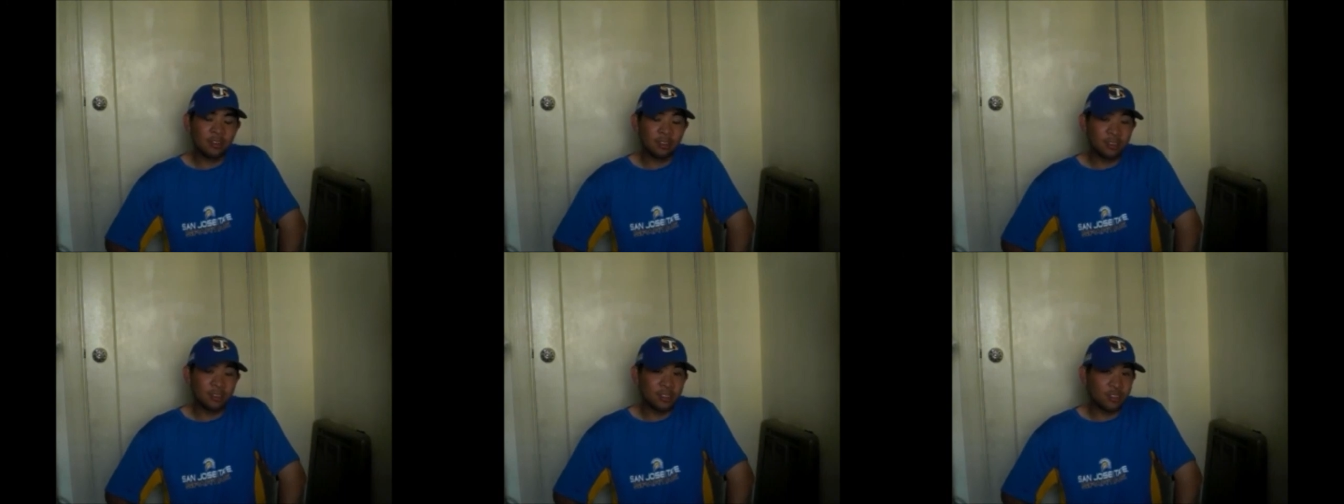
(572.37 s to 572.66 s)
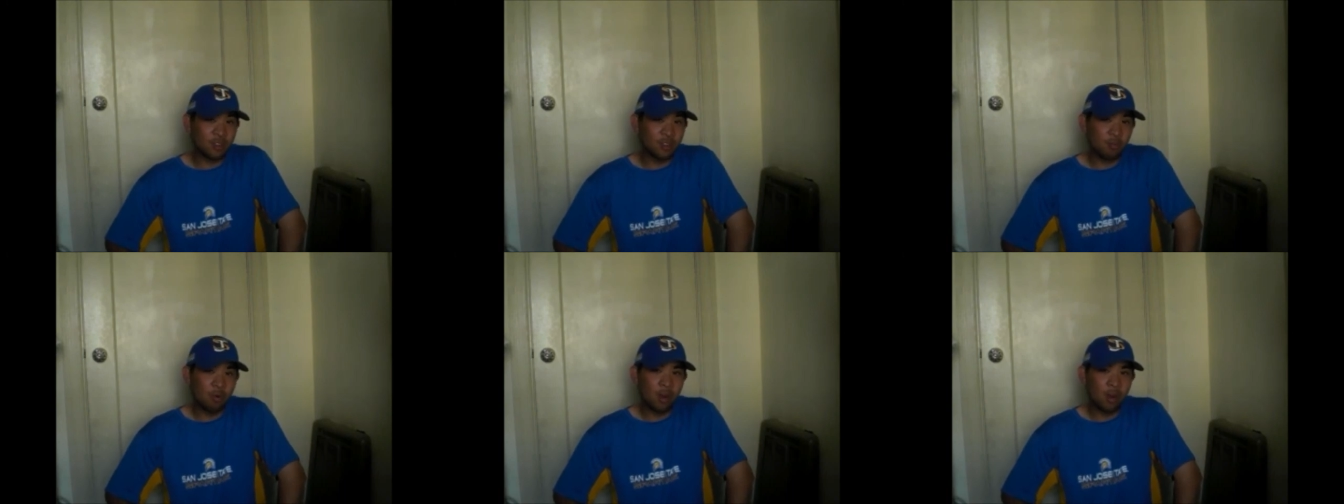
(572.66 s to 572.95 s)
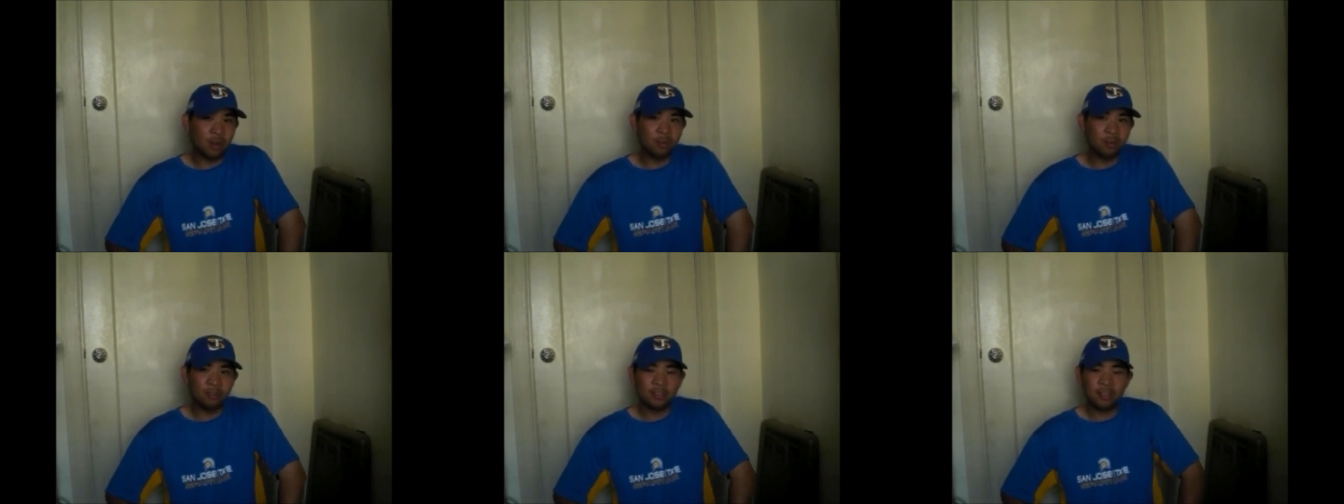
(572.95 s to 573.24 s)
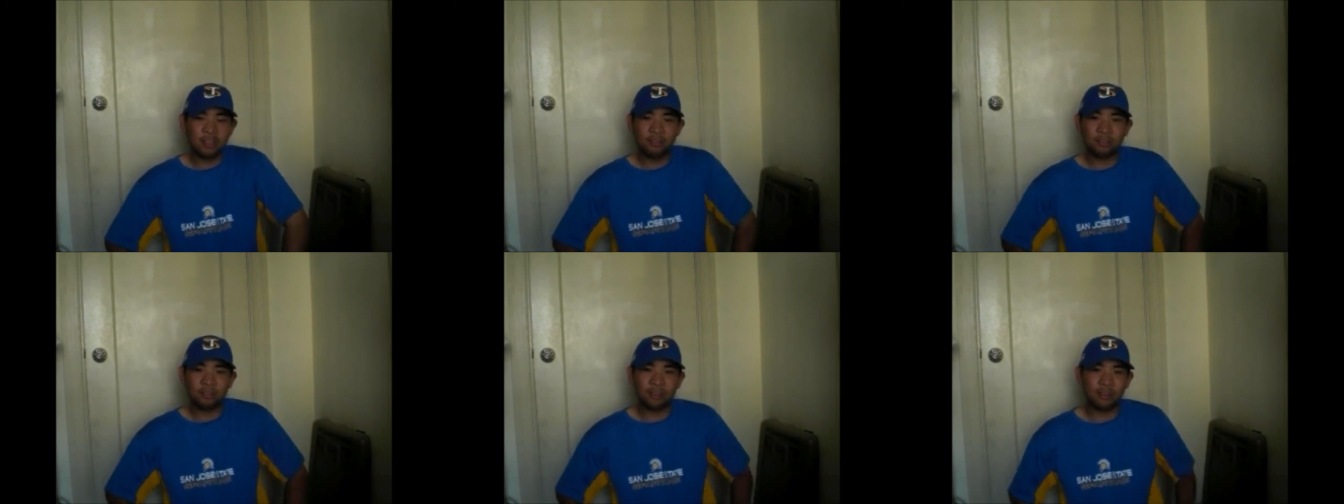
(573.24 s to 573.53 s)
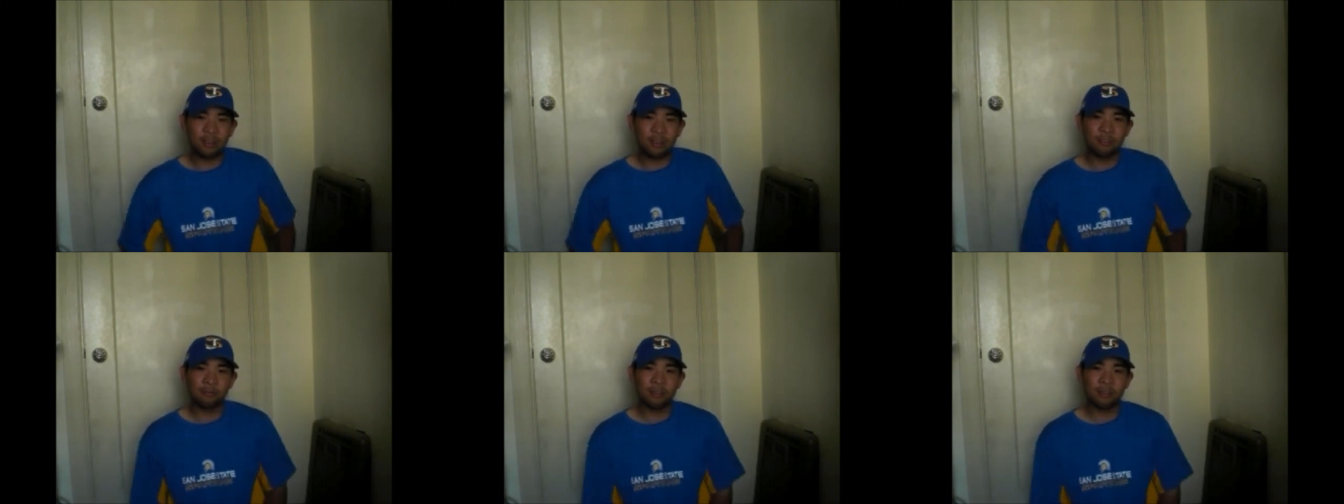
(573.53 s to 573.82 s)
This is a watered down
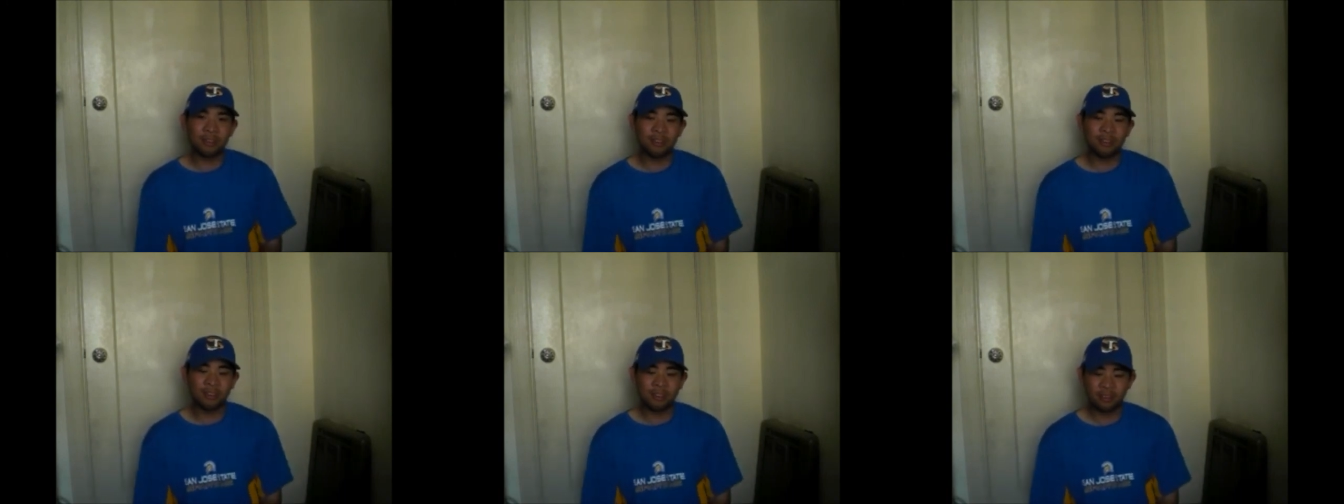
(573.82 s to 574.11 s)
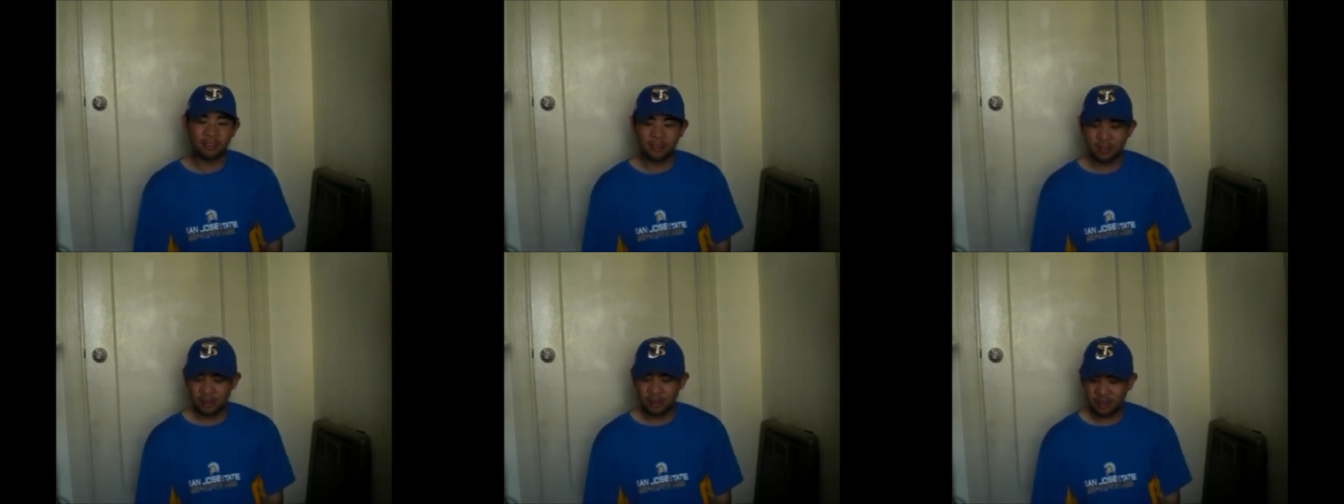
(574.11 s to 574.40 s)
conference.